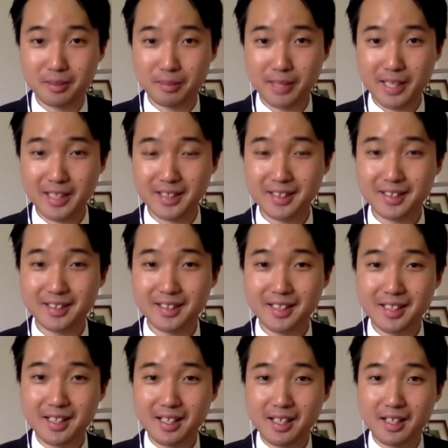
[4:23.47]
place,
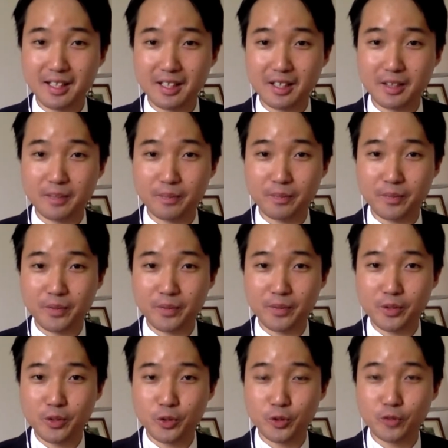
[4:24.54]

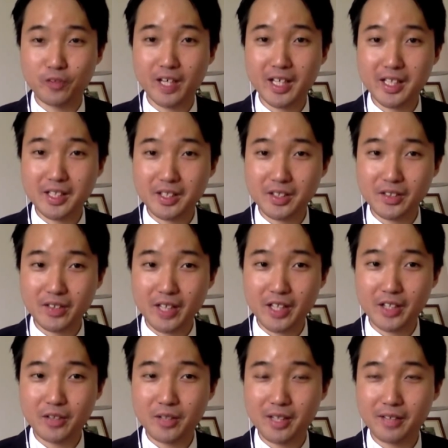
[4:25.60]
you do find that